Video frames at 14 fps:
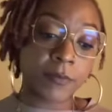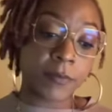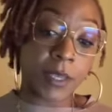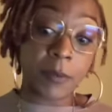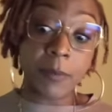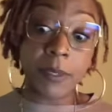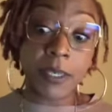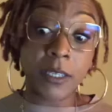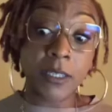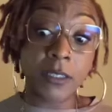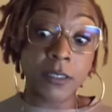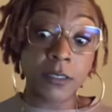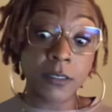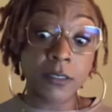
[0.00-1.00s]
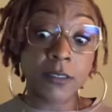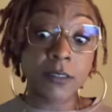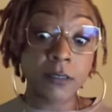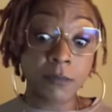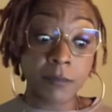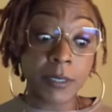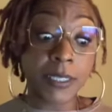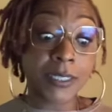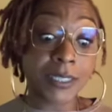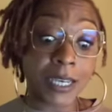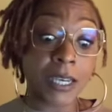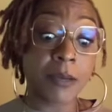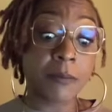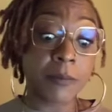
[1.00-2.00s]
I mean, big
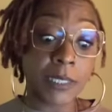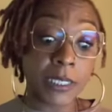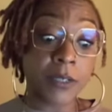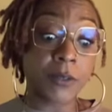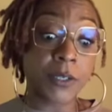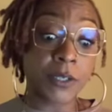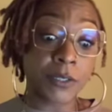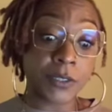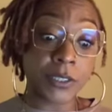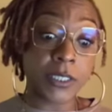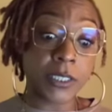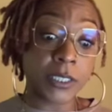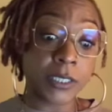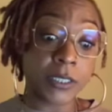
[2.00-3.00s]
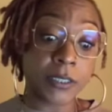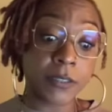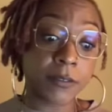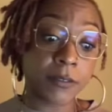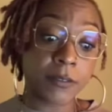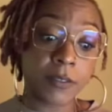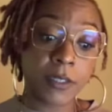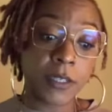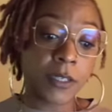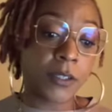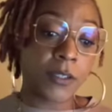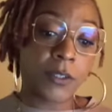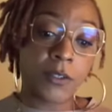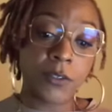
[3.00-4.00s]
time Leo energy here,
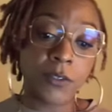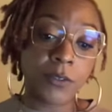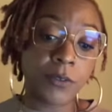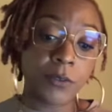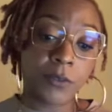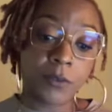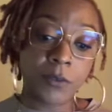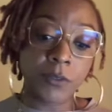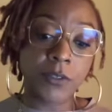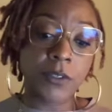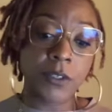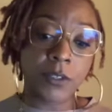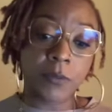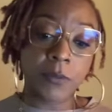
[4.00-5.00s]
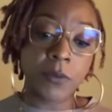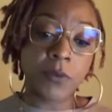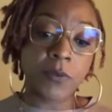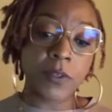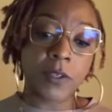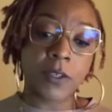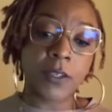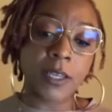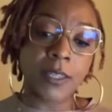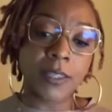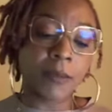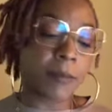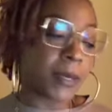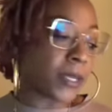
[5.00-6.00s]
and you you're gonna move on. I
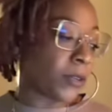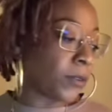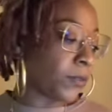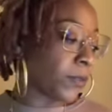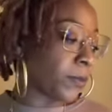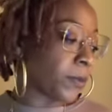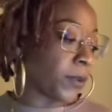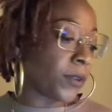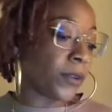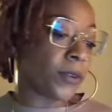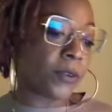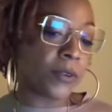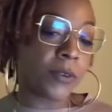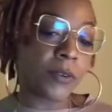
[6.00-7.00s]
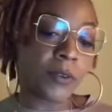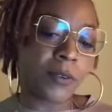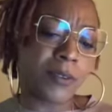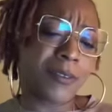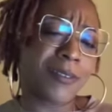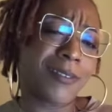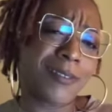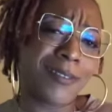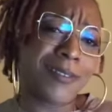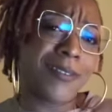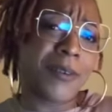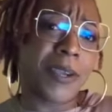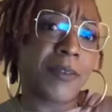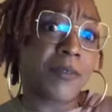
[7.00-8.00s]
think by November you you
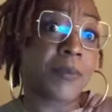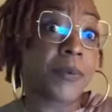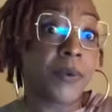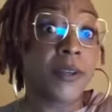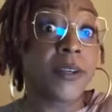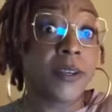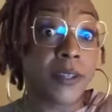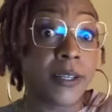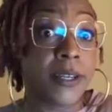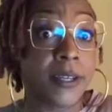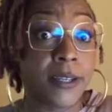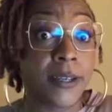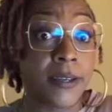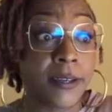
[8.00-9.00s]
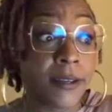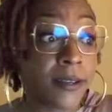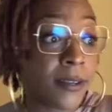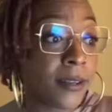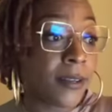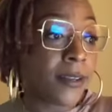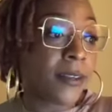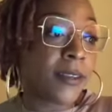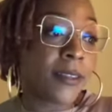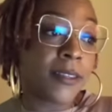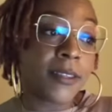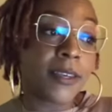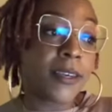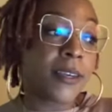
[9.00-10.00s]
you have a pretty good idea
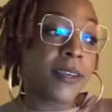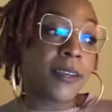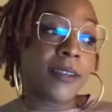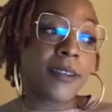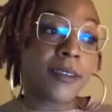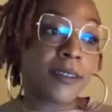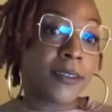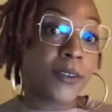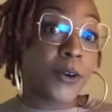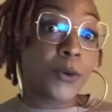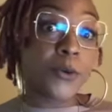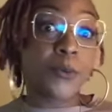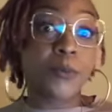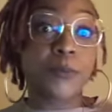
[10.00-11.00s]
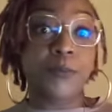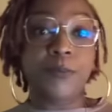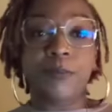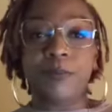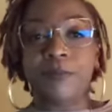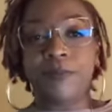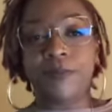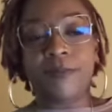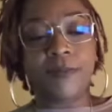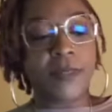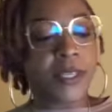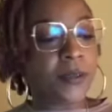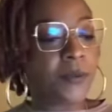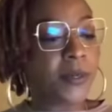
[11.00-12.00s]
that nope,
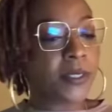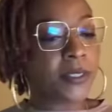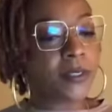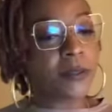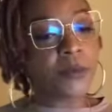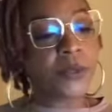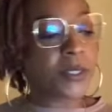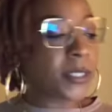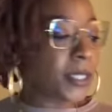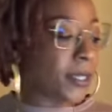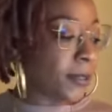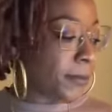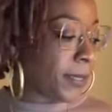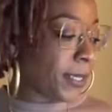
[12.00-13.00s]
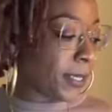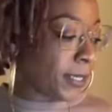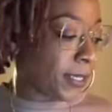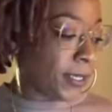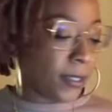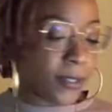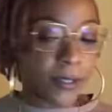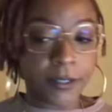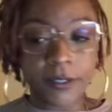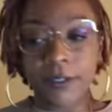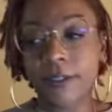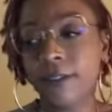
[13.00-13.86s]
I ain't wasting no more time here.